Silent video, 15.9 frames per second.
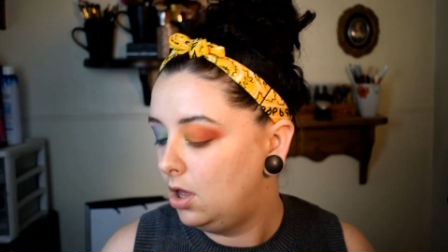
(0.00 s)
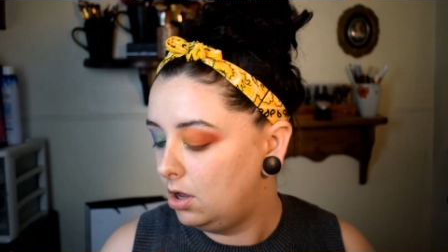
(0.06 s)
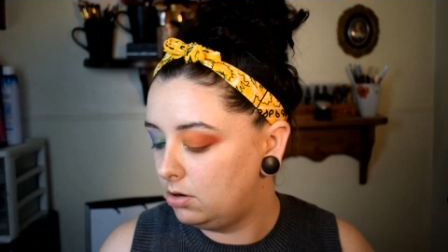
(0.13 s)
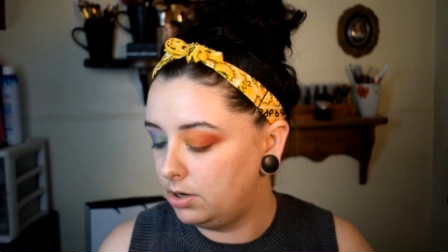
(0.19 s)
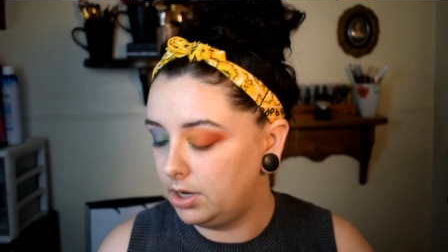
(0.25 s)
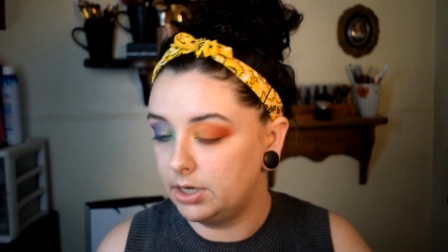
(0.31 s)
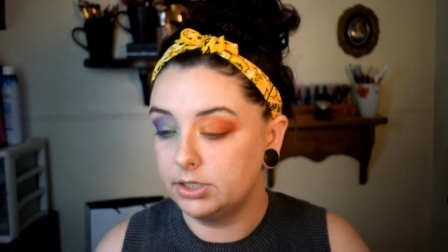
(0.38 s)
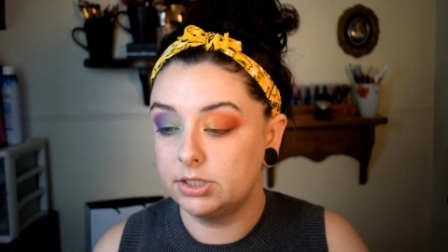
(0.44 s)

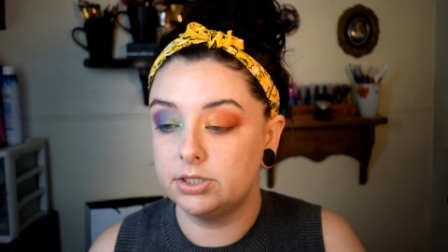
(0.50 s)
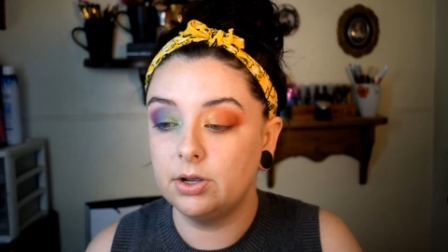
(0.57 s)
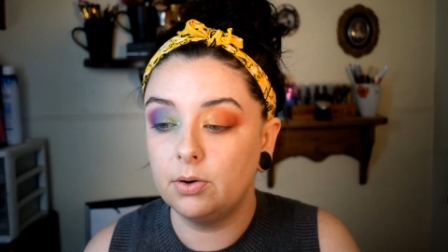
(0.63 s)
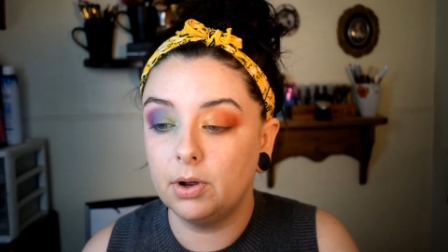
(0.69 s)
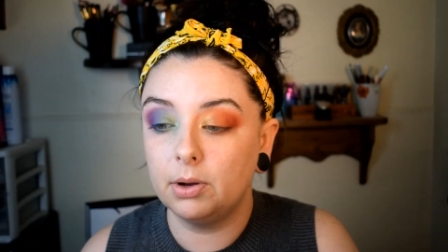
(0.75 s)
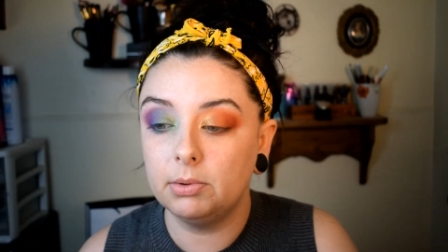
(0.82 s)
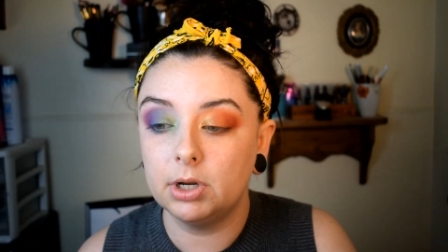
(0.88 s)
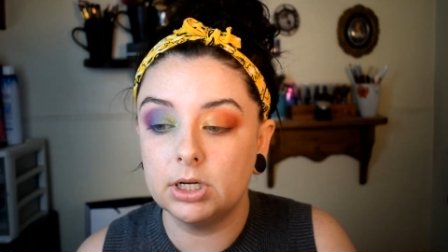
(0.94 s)
Okay, so
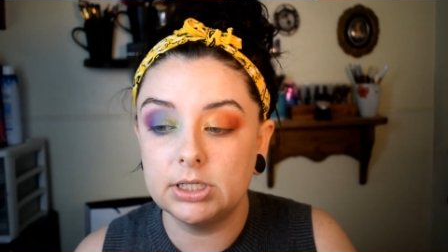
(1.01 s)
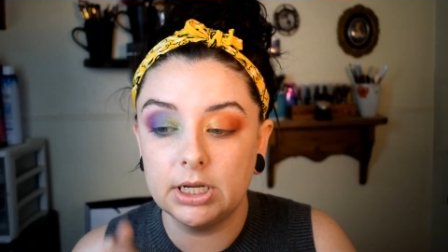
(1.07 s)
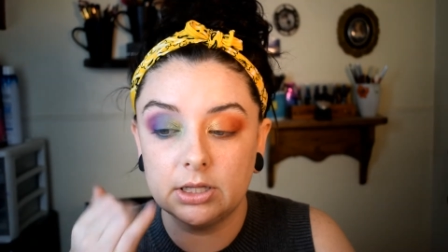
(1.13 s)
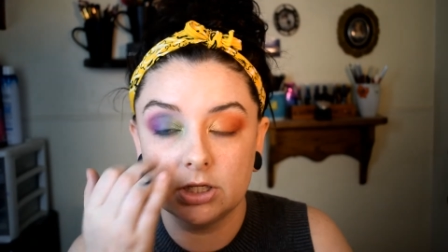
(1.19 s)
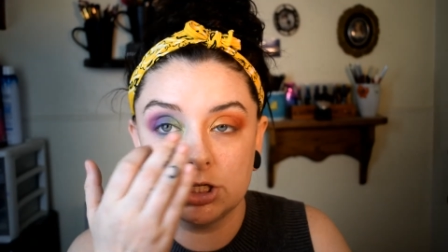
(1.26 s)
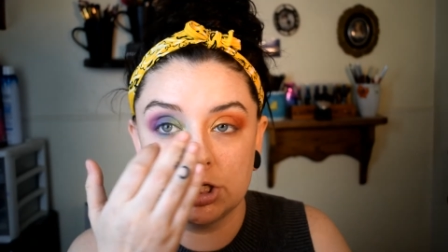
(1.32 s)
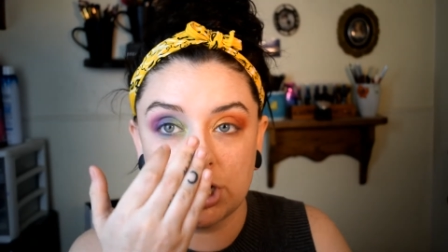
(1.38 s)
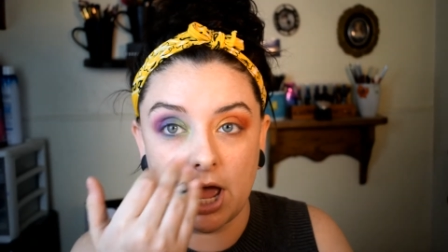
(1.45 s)
I'm going to take
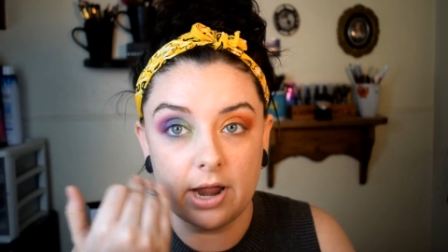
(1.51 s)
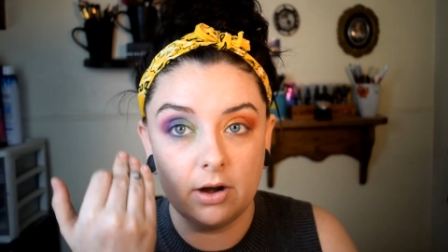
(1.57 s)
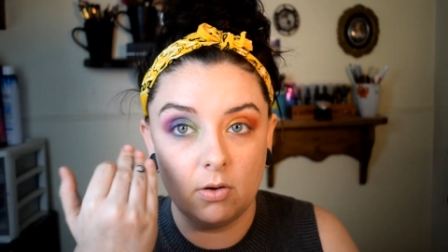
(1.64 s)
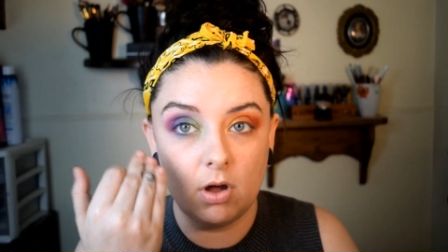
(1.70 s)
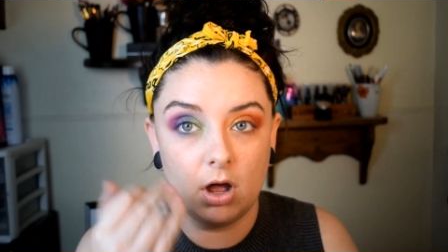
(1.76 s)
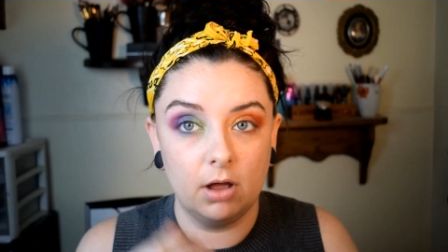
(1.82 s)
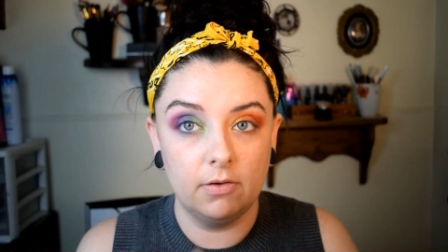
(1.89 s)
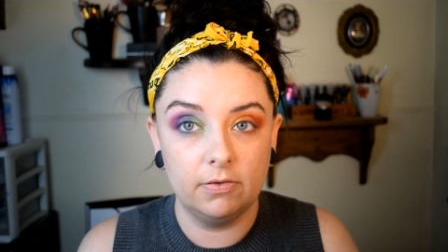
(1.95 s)
the shadow
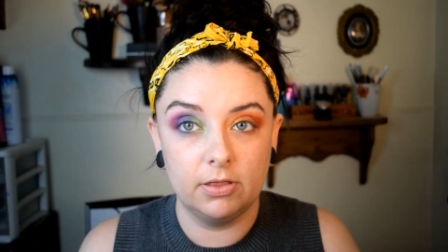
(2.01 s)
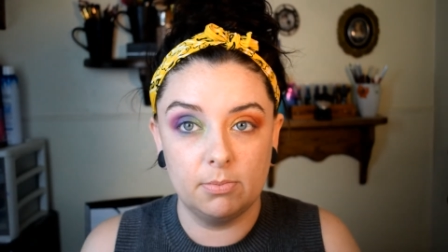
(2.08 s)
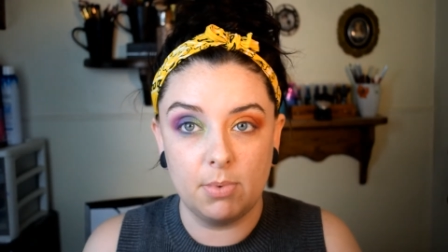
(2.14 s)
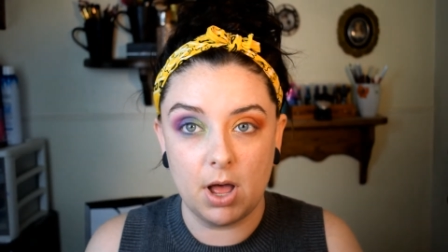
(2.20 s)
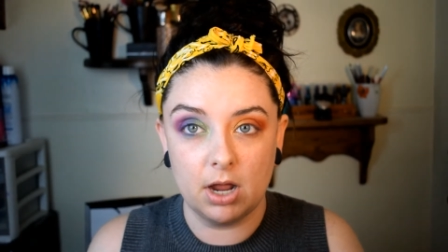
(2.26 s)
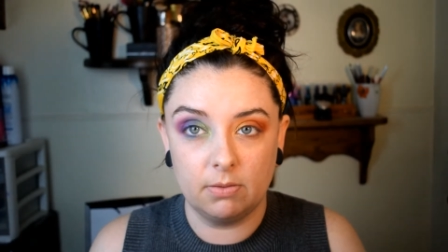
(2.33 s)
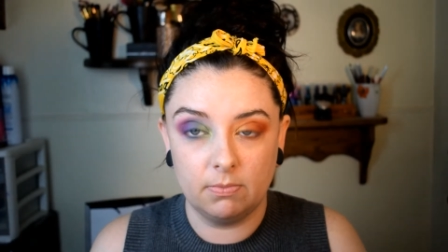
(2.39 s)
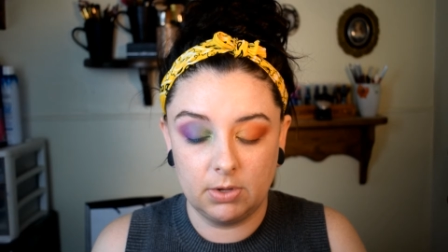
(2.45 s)
off the
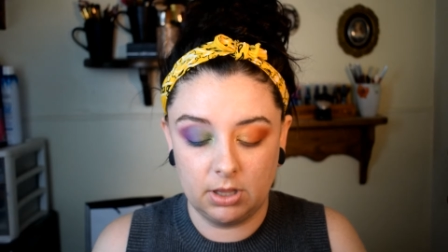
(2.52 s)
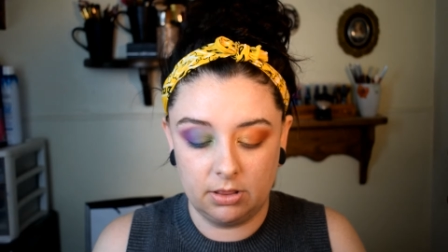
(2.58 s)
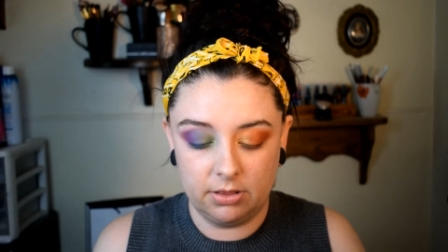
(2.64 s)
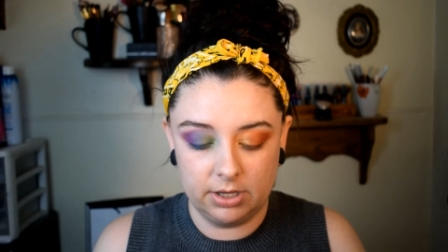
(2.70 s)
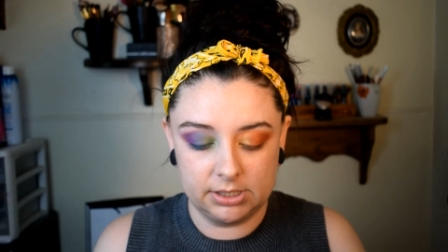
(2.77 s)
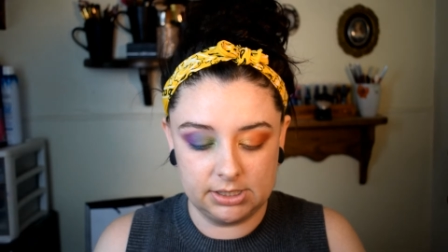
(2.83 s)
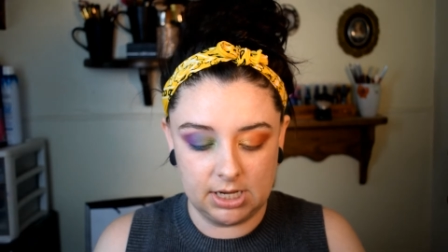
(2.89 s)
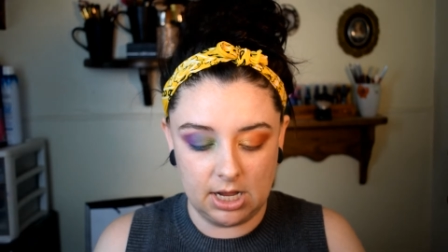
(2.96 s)
bottom of
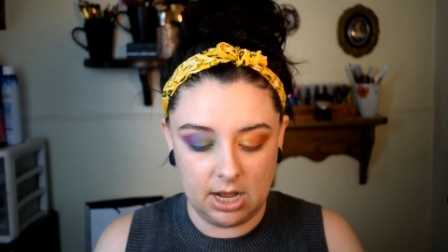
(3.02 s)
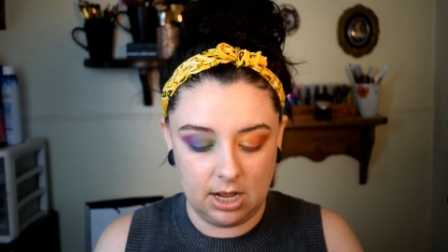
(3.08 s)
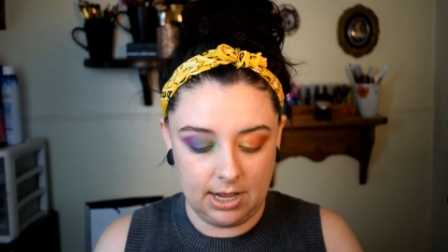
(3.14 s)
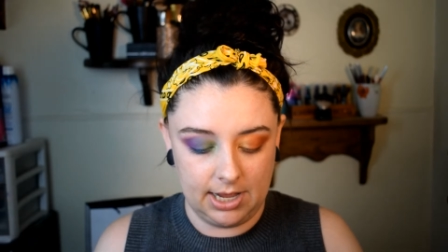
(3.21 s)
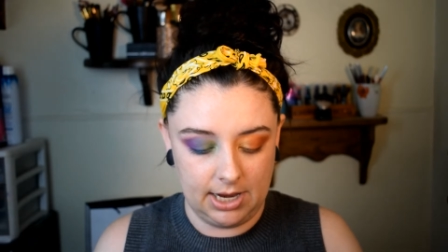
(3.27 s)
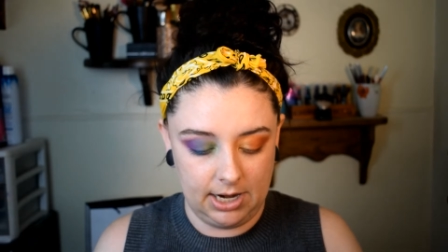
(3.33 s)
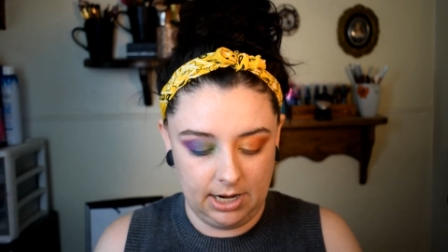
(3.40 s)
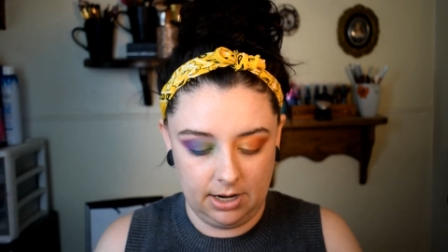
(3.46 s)
this
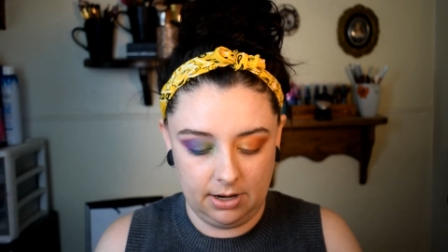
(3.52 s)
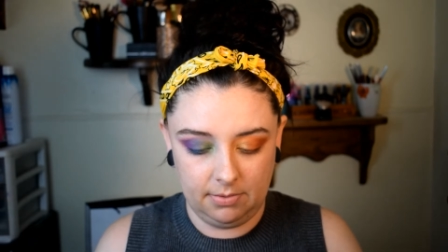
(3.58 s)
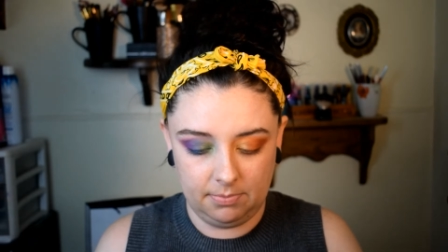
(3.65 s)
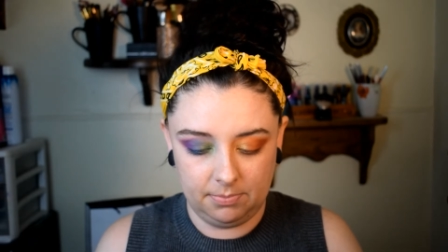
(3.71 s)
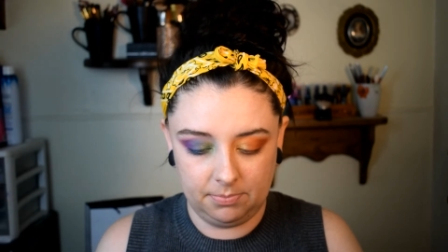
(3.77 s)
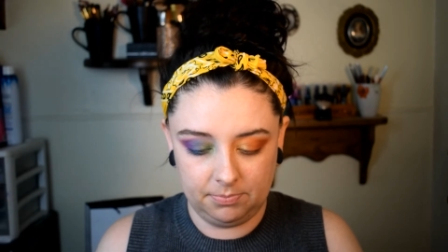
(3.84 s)
eye.